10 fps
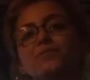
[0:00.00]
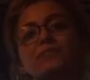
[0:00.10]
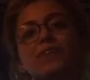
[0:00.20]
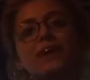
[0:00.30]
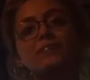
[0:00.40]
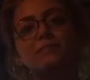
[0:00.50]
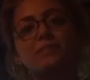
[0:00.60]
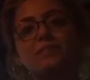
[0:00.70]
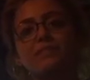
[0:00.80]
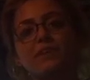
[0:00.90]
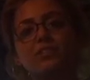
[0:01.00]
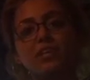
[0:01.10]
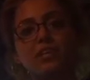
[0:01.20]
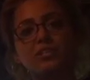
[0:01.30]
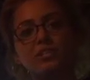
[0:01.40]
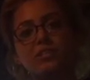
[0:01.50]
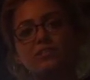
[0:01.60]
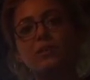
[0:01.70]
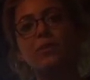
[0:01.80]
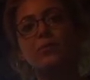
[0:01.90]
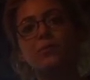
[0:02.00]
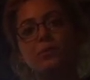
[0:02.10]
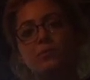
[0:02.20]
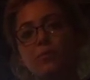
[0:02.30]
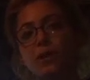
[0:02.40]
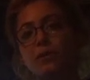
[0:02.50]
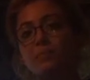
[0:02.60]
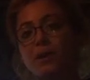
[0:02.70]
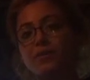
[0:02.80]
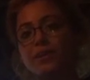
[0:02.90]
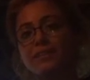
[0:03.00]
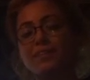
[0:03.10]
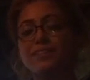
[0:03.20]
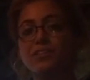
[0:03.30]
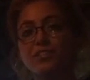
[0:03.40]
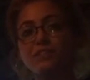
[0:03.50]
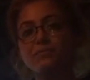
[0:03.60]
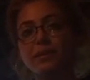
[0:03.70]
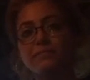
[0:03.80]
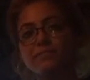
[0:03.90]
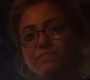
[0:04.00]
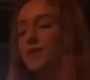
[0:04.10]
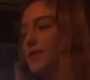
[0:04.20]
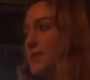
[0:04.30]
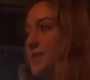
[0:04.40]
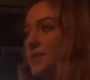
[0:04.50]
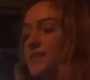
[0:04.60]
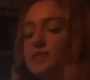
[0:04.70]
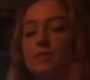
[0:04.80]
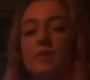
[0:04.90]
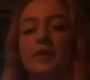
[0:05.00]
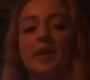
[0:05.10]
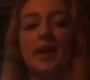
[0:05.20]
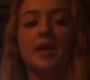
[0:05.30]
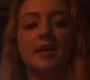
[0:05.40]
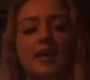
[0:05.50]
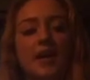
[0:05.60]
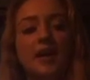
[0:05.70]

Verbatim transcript: nuclei-specific changes were more moderate than they should have been. We're gonna do this experiment again.